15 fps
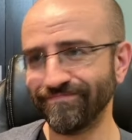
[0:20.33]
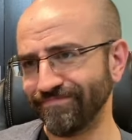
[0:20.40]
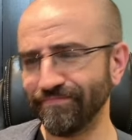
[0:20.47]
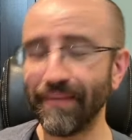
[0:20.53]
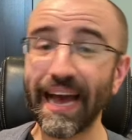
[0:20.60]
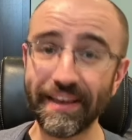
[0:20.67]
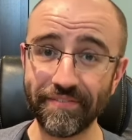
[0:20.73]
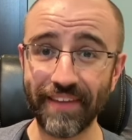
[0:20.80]

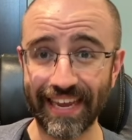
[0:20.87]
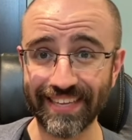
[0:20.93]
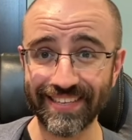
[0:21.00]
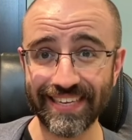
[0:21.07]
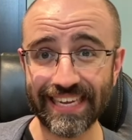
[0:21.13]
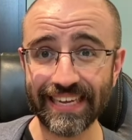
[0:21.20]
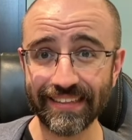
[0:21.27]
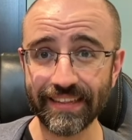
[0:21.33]
my
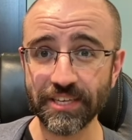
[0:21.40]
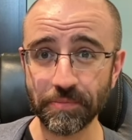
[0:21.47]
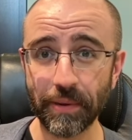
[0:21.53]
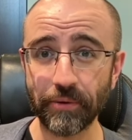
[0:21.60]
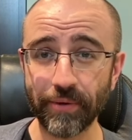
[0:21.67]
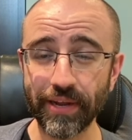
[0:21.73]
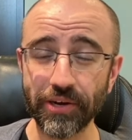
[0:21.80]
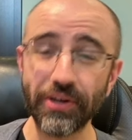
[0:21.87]
fancy, let's
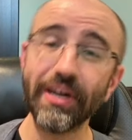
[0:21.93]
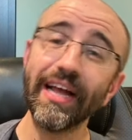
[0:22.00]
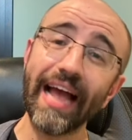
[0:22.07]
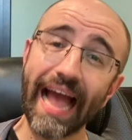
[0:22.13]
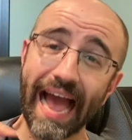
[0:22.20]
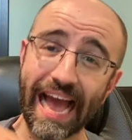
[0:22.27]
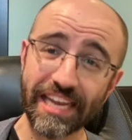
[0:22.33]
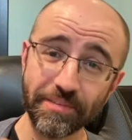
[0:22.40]
be real,
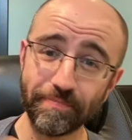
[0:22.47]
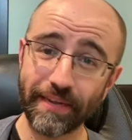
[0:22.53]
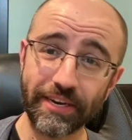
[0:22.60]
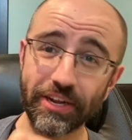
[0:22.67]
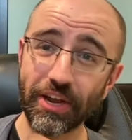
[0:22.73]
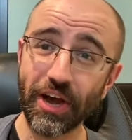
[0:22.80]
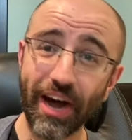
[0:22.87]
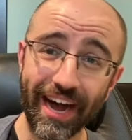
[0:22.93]
has
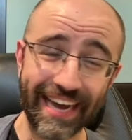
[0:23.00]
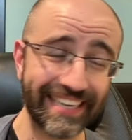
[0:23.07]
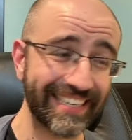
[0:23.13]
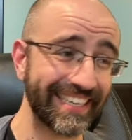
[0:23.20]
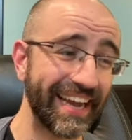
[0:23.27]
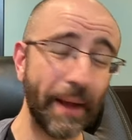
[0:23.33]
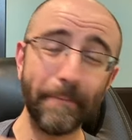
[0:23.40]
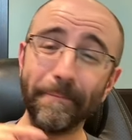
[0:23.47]
been caught
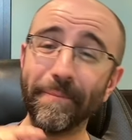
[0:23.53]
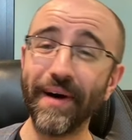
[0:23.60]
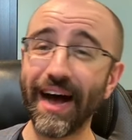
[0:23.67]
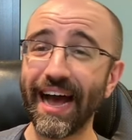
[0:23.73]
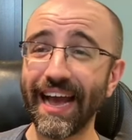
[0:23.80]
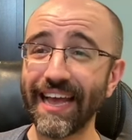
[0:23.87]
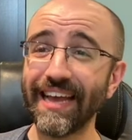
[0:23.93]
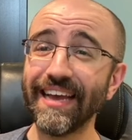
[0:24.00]

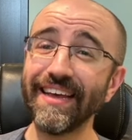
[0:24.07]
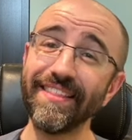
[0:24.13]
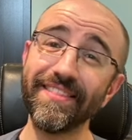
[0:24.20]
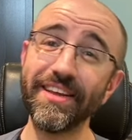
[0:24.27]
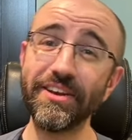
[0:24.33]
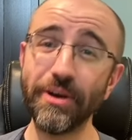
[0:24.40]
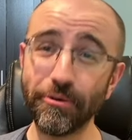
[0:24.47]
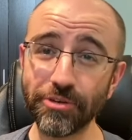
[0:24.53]
by
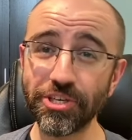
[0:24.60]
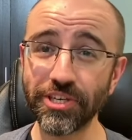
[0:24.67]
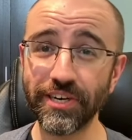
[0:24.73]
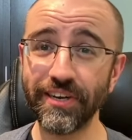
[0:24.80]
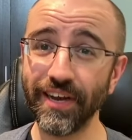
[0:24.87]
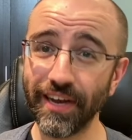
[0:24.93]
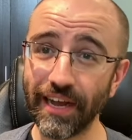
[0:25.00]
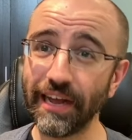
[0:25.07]
the
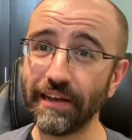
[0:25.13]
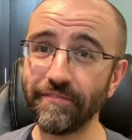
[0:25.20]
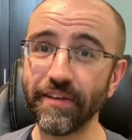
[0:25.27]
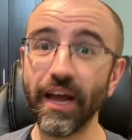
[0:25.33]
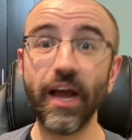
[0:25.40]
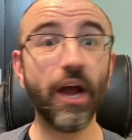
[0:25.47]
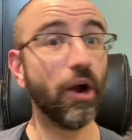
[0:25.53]
notion of